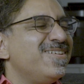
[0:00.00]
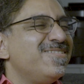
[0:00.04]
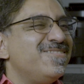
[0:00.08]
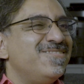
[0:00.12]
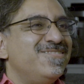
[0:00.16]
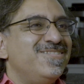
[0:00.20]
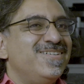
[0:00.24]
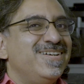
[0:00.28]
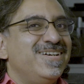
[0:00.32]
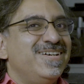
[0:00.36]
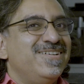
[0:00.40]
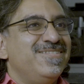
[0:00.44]

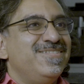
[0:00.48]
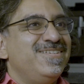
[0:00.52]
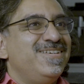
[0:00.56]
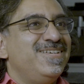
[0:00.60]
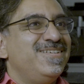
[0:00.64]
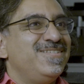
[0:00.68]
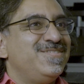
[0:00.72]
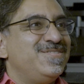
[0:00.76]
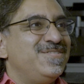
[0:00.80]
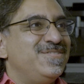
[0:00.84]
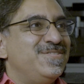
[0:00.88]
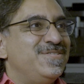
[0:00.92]
Wow,
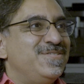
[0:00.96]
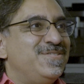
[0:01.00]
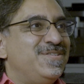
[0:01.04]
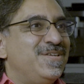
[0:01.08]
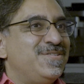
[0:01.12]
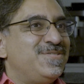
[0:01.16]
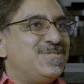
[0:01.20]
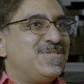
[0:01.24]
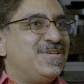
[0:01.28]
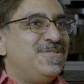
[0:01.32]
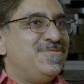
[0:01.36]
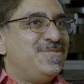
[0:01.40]
yeah. So it
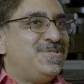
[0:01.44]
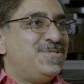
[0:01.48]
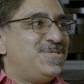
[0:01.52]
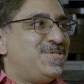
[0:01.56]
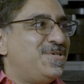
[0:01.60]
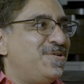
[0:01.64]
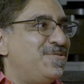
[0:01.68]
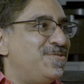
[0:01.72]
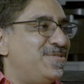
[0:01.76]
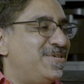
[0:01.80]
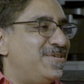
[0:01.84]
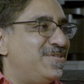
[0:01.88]
does go to
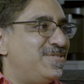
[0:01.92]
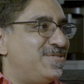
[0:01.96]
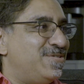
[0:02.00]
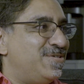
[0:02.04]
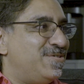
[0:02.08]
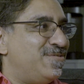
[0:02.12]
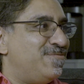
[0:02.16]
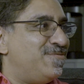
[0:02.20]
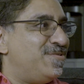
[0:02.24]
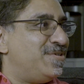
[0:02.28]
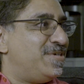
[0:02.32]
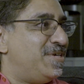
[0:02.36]
show that
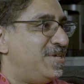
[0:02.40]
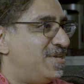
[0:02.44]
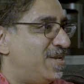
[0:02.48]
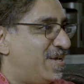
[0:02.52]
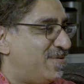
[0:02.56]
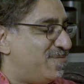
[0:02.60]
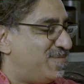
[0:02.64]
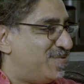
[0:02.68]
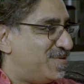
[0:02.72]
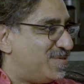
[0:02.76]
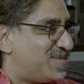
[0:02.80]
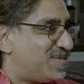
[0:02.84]
Ricky
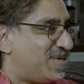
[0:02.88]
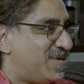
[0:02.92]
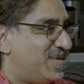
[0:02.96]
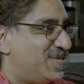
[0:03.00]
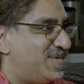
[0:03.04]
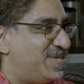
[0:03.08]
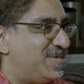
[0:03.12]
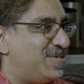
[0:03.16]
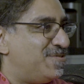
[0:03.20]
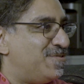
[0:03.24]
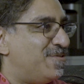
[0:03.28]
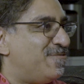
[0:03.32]
Lambert's
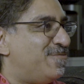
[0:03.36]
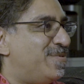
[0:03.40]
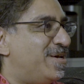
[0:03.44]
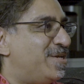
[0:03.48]
idea of